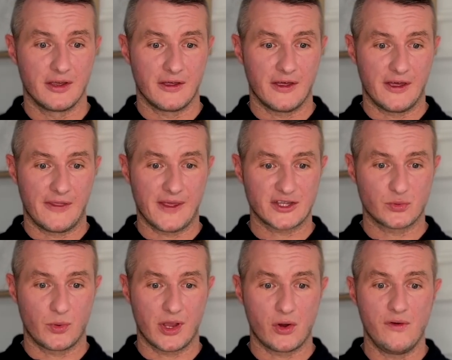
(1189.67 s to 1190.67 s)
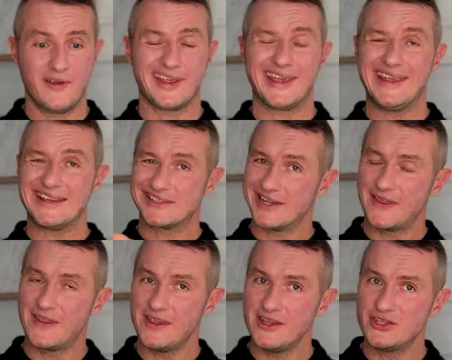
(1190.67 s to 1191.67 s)
That's why going
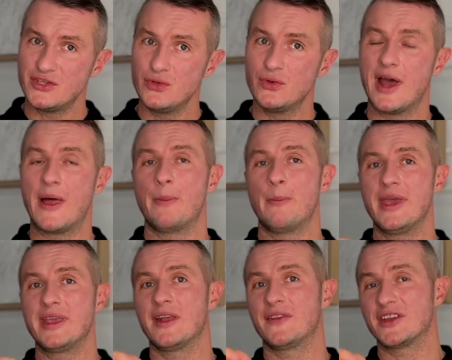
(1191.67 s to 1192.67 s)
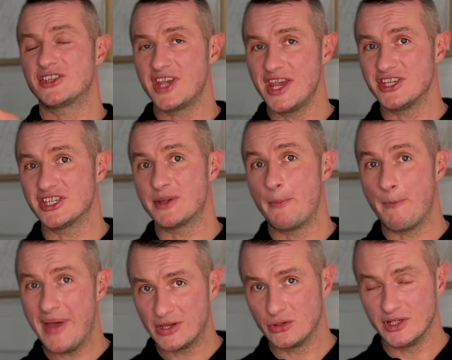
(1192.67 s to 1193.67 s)
inside the ECU and making the changes
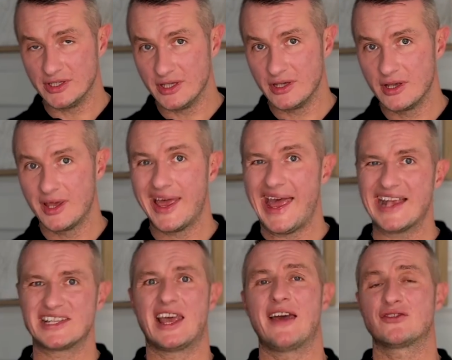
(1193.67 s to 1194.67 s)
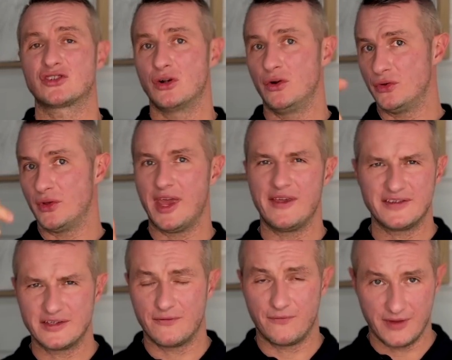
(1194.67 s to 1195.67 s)
manually, as I have shown you
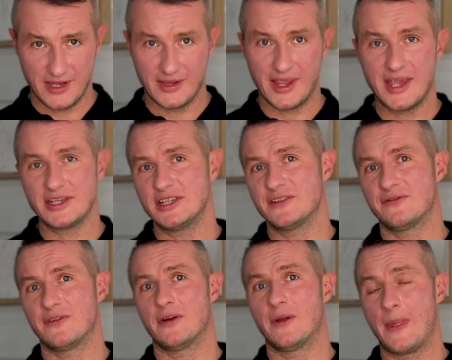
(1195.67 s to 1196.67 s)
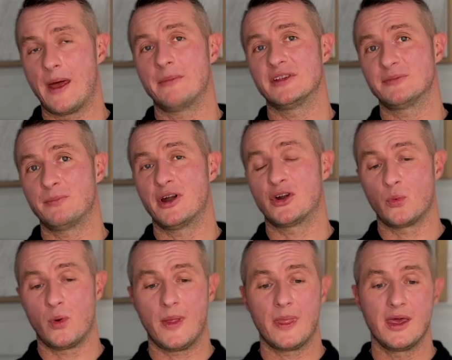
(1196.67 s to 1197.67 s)
in eSys for Dummies Part
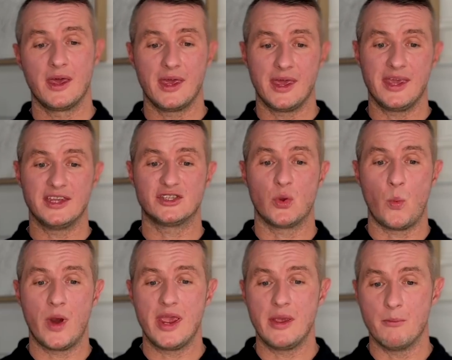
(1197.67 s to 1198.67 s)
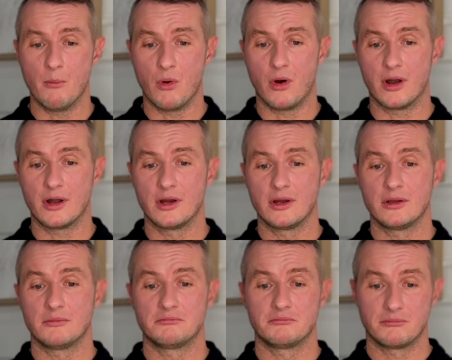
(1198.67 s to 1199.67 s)
1, is way more
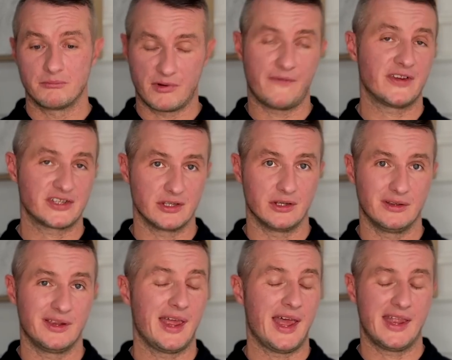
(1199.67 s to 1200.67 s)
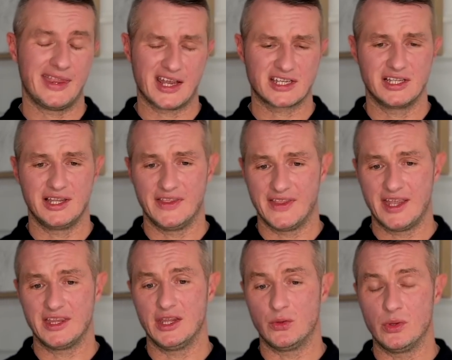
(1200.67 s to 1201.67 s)
professional, and actually in
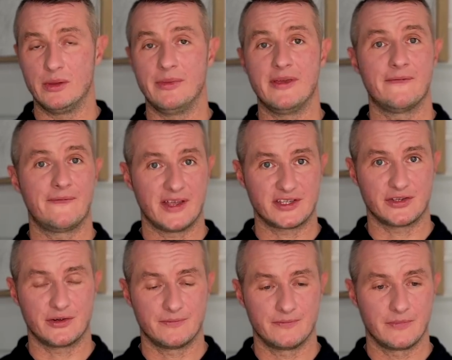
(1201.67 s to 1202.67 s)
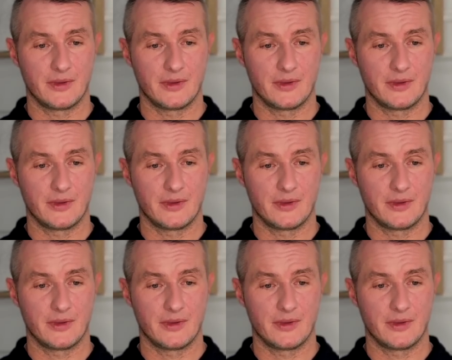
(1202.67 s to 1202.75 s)
that it will be faster.